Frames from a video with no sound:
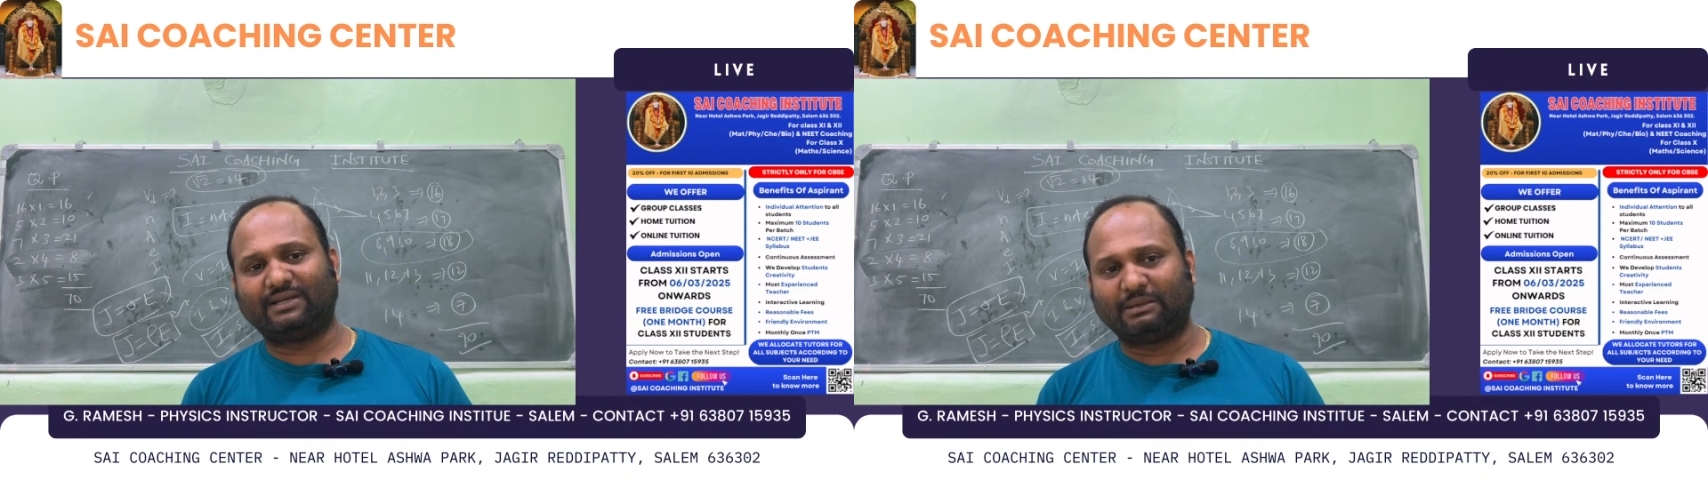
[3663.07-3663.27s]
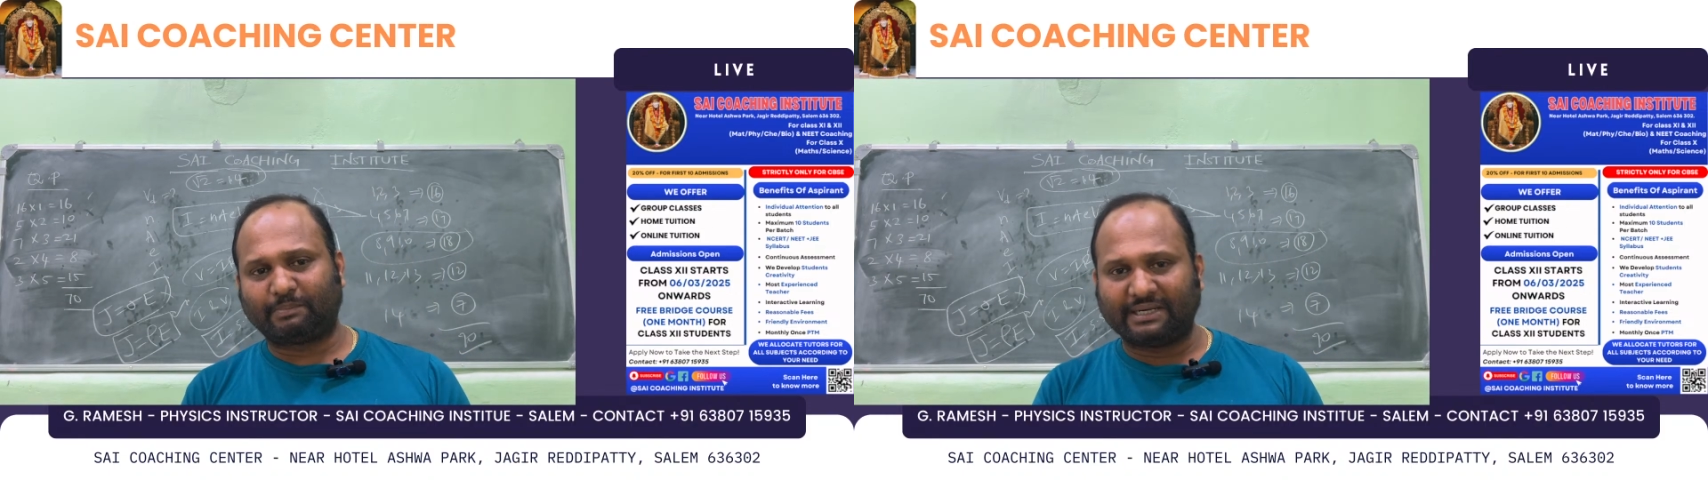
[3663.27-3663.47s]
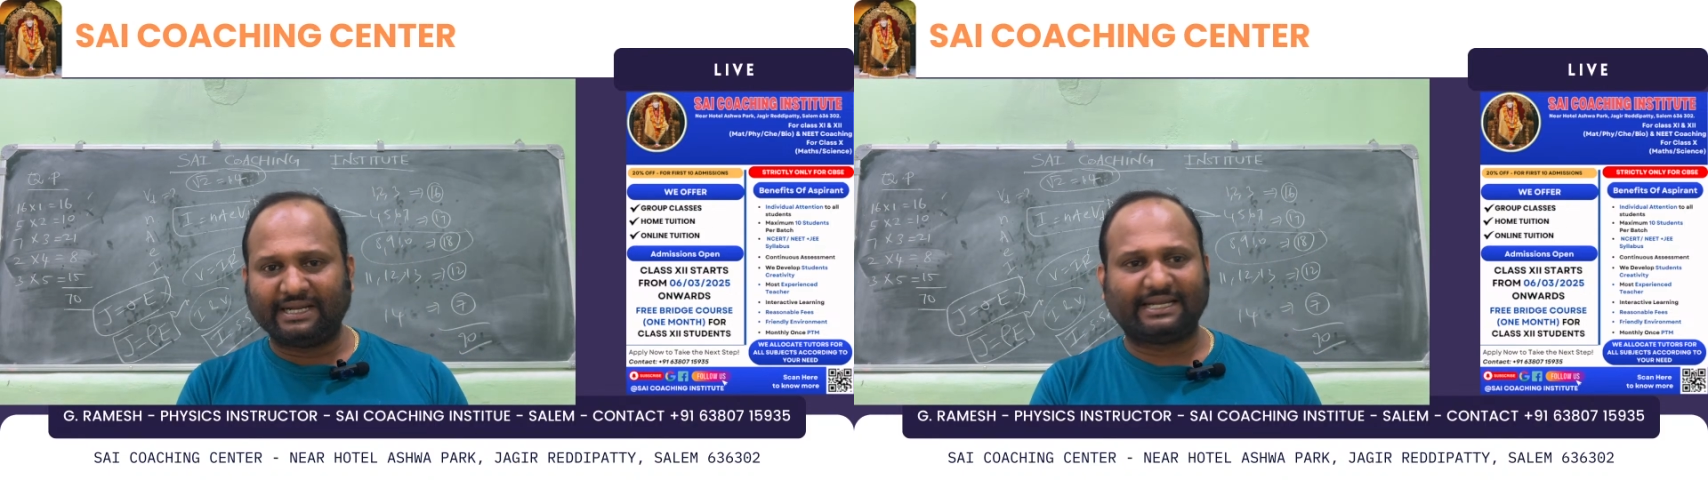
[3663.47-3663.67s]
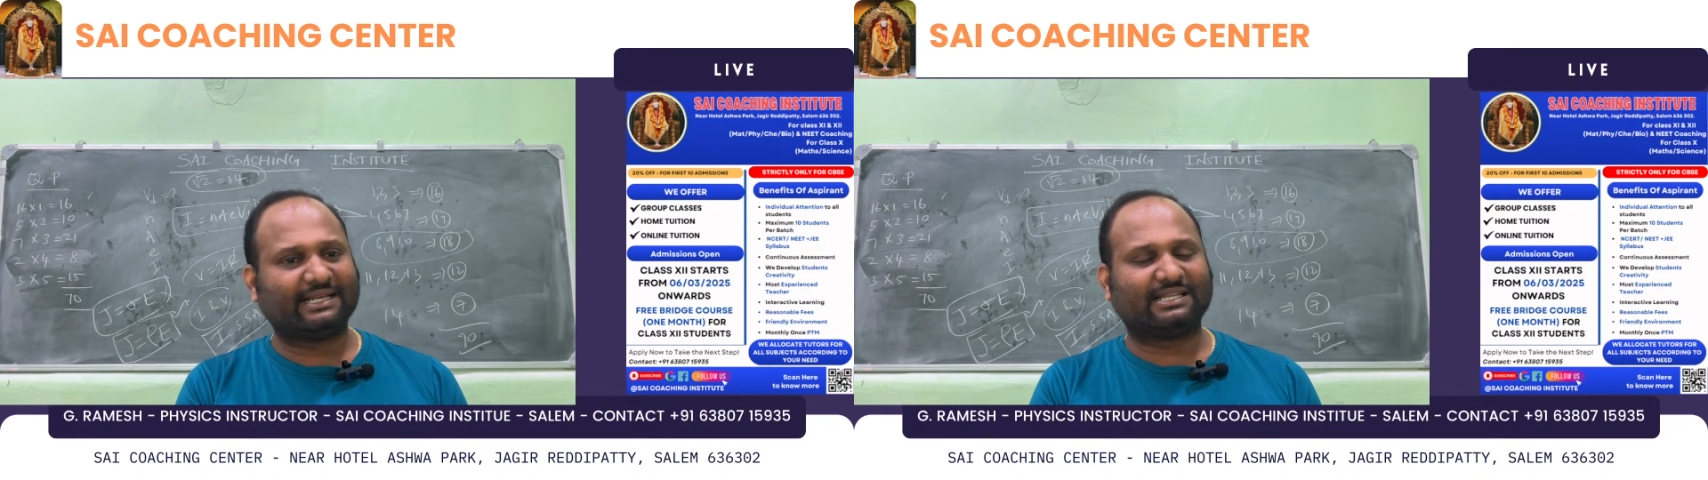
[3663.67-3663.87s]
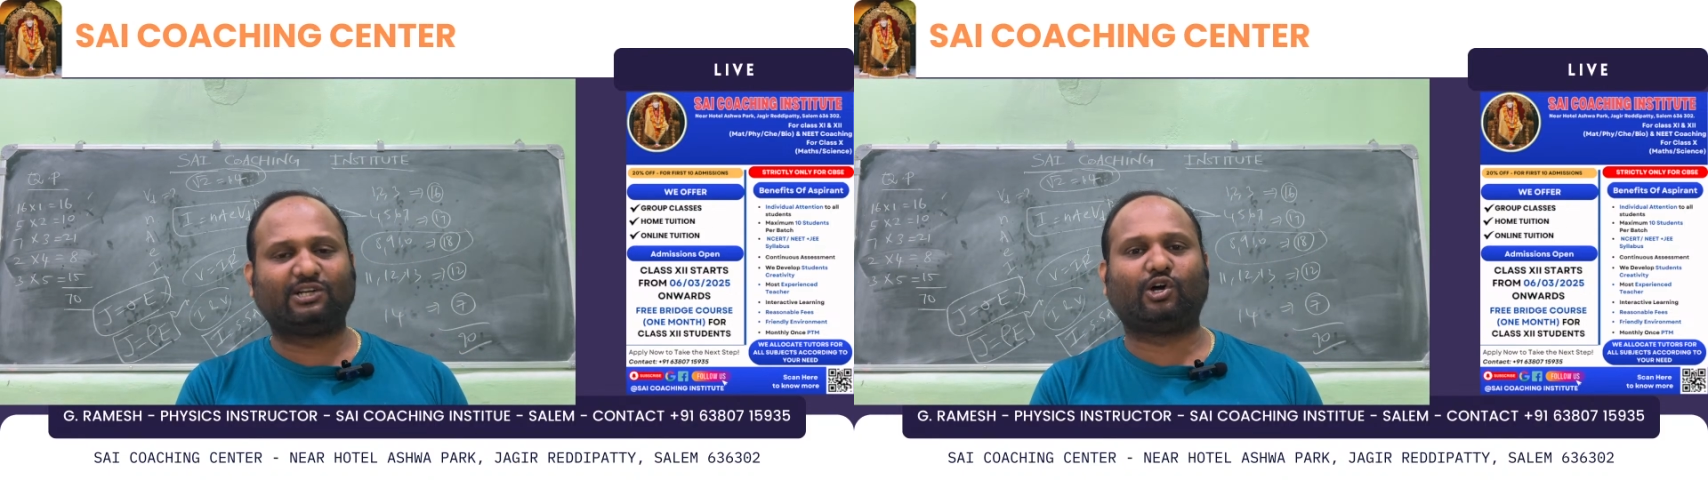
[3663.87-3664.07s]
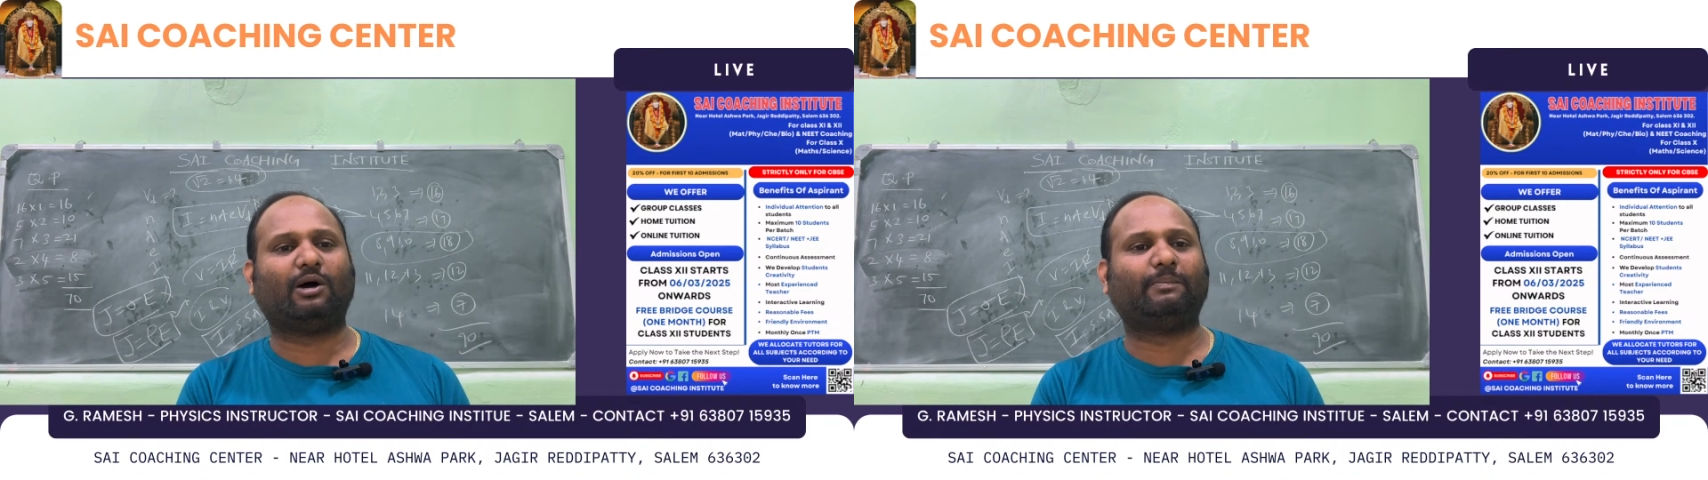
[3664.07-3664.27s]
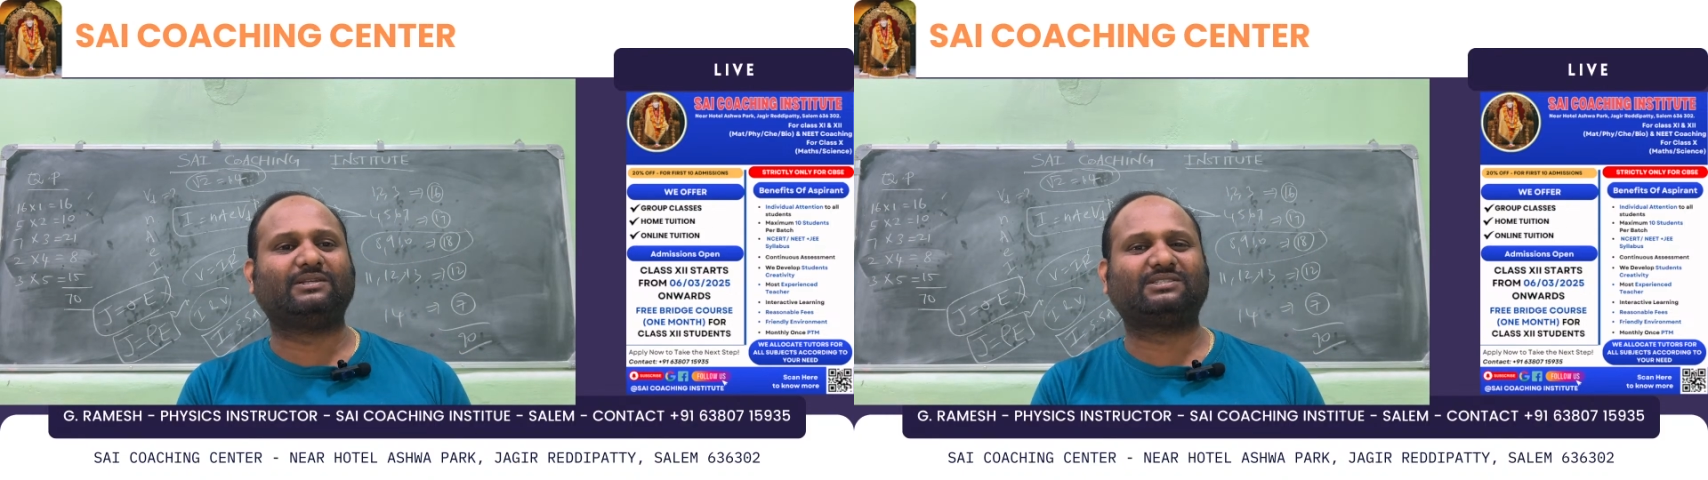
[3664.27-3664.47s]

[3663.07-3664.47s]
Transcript: we are predicting the topic.